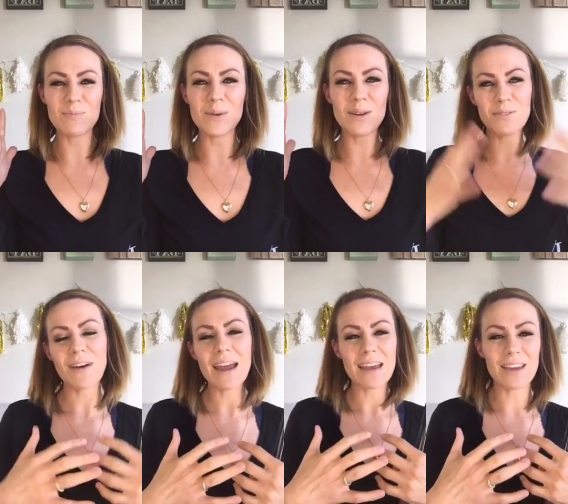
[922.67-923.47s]

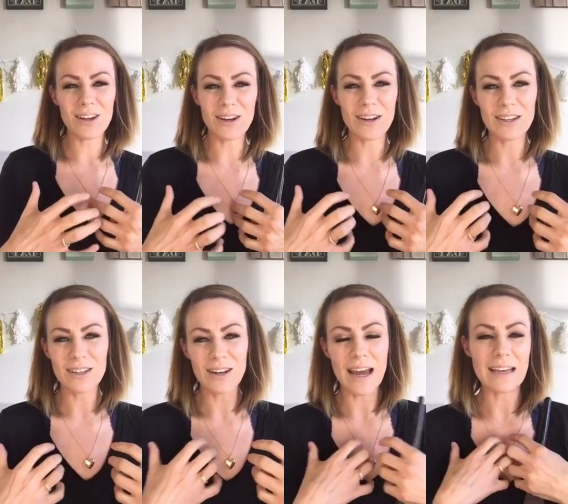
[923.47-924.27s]
beautifying your,
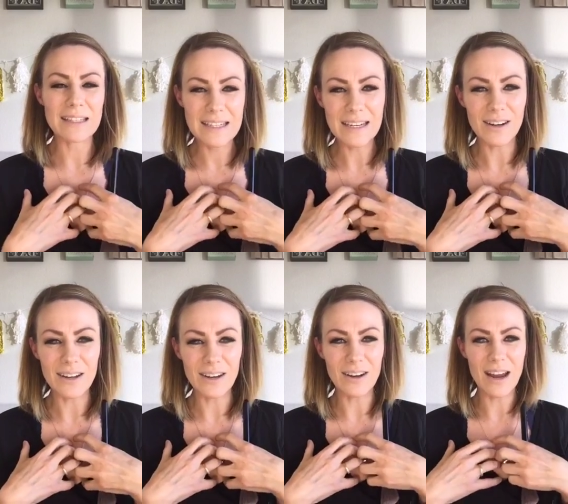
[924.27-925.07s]
your
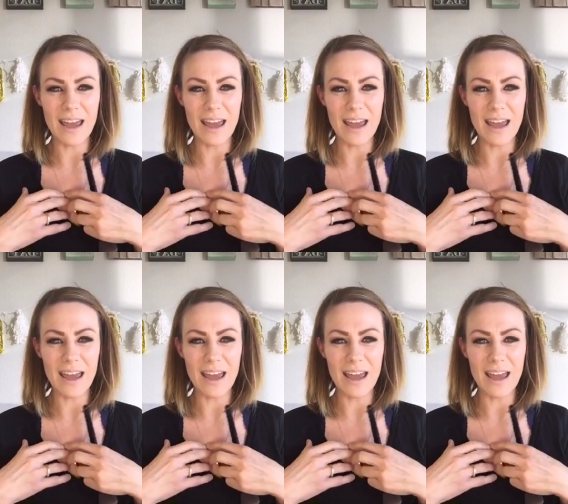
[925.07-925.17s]
exterior